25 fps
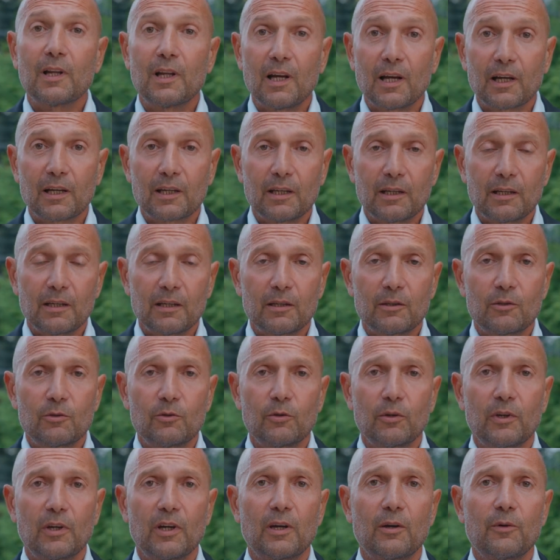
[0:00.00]
lucky
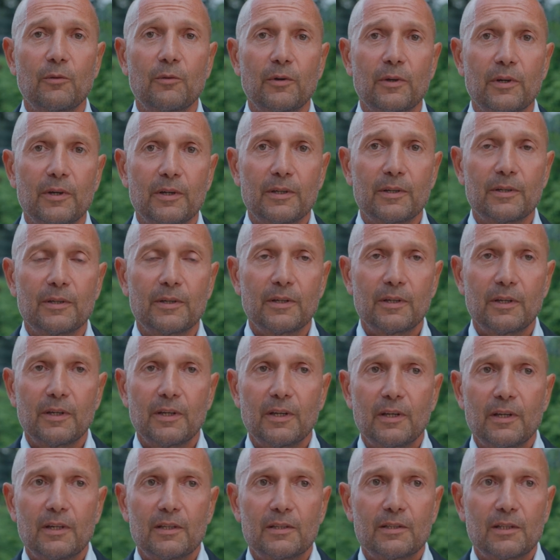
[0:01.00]
to have uh,
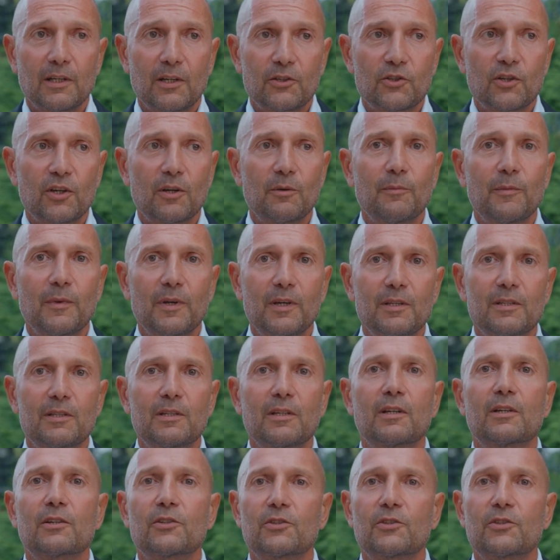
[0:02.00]
such amazing